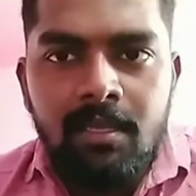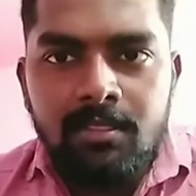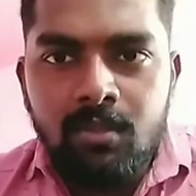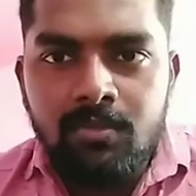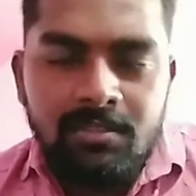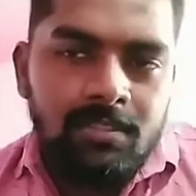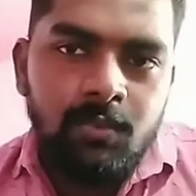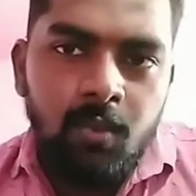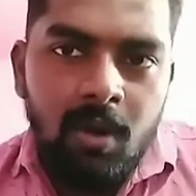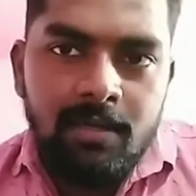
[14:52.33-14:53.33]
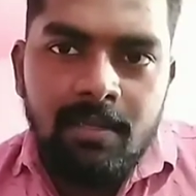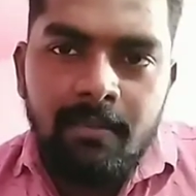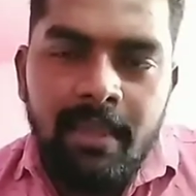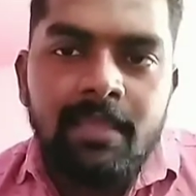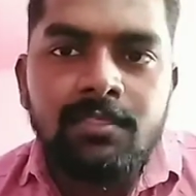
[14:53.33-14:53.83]
So this is what
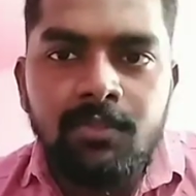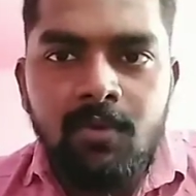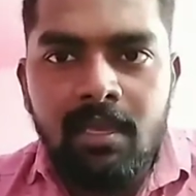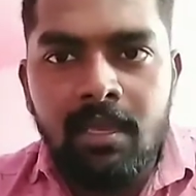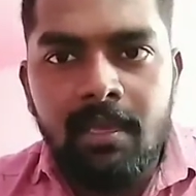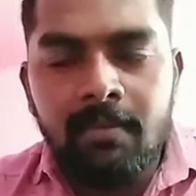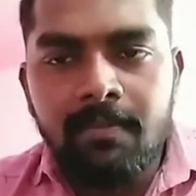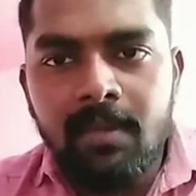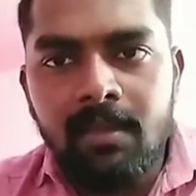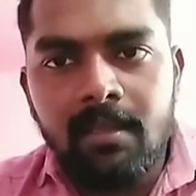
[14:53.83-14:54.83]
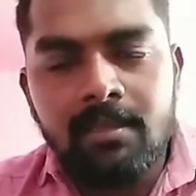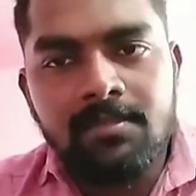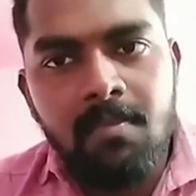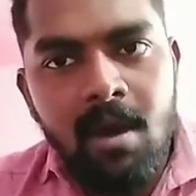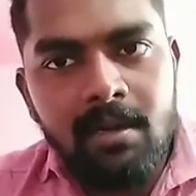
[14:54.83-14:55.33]
makes you a
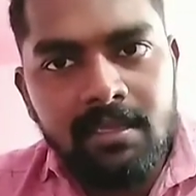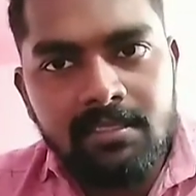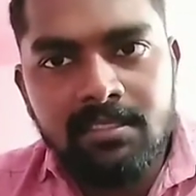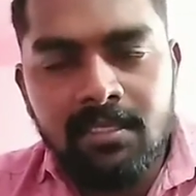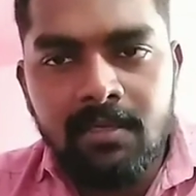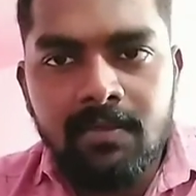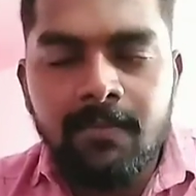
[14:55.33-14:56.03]
smart engineer,